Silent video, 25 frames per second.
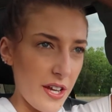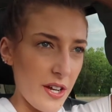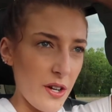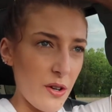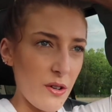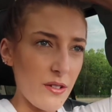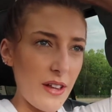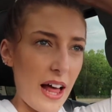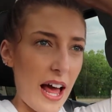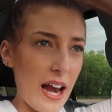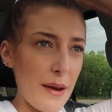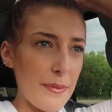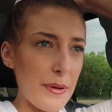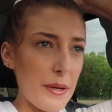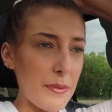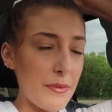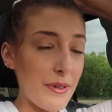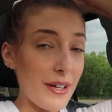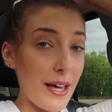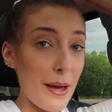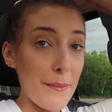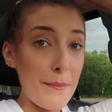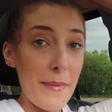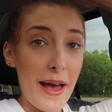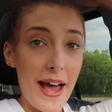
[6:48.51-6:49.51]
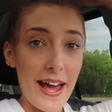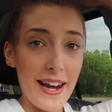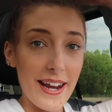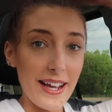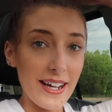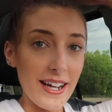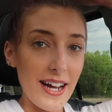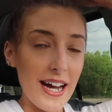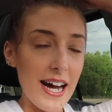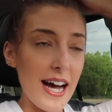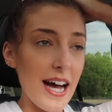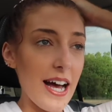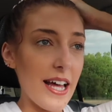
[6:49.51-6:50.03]
I know a lot of people get mad
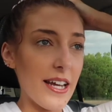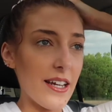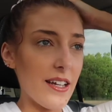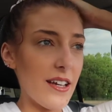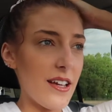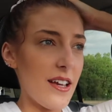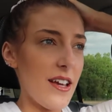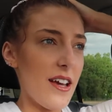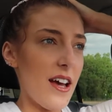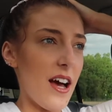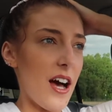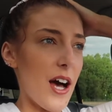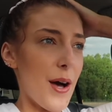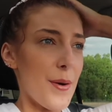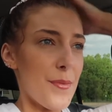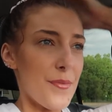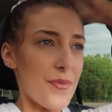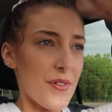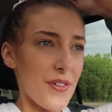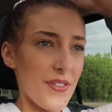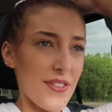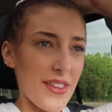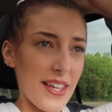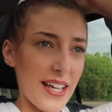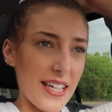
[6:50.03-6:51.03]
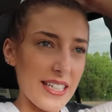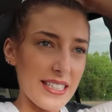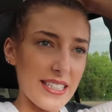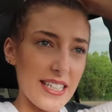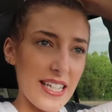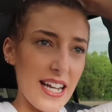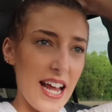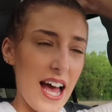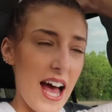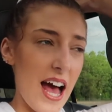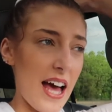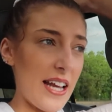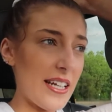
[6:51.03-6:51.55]
at God um, for things
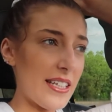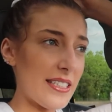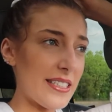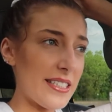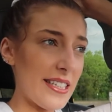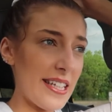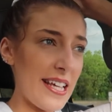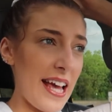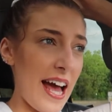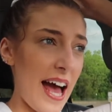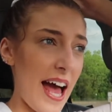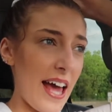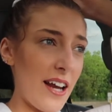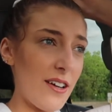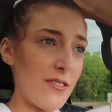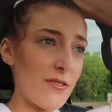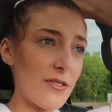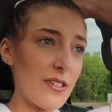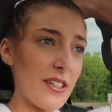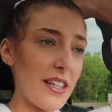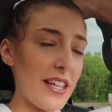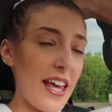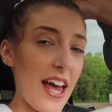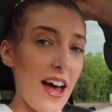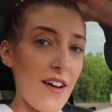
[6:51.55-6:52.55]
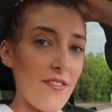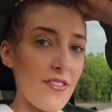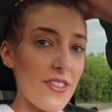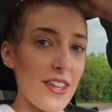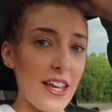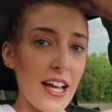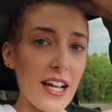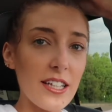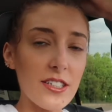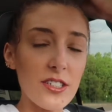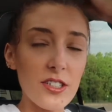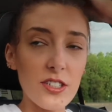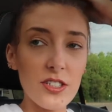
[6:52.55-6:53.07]
and honestly, I don't really have
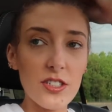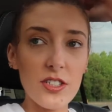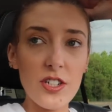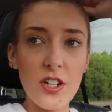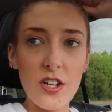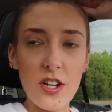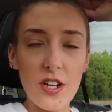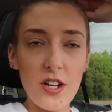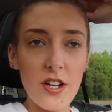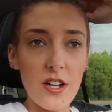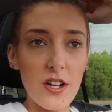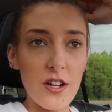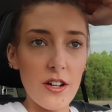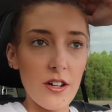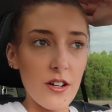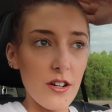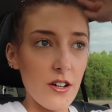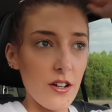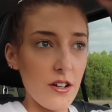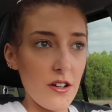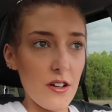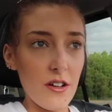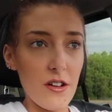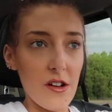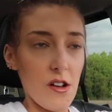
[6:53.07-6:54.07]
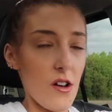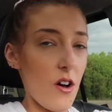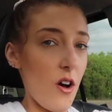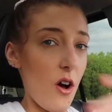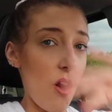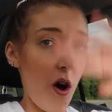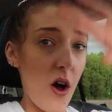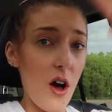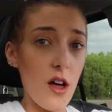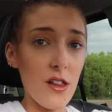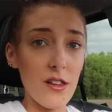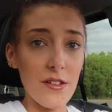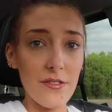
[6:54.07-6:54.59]
the answers to
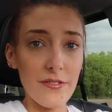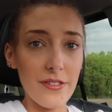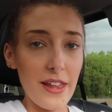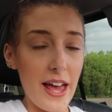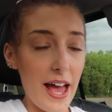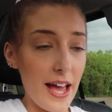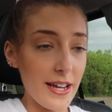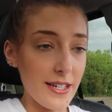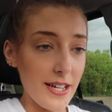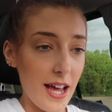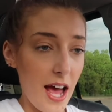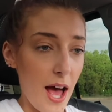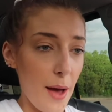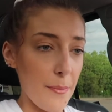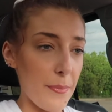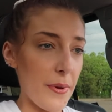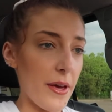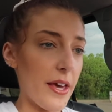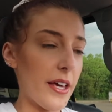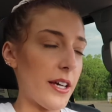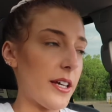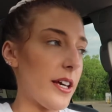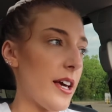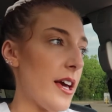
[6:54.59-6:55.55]
all of that topic.